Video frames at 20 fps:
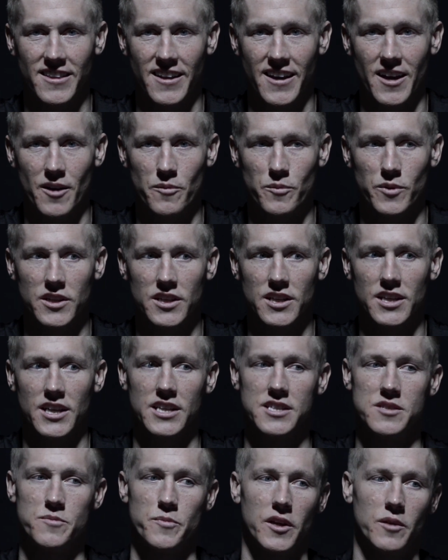that, but
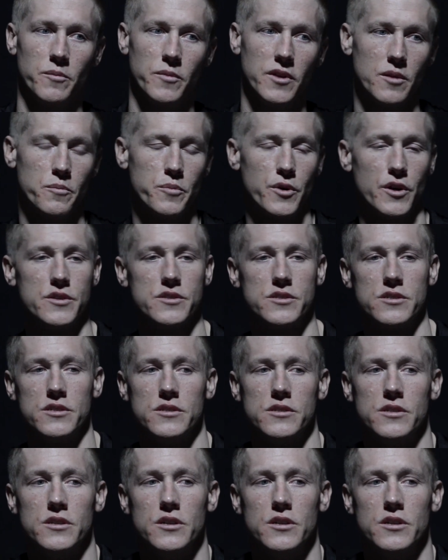it's made me the person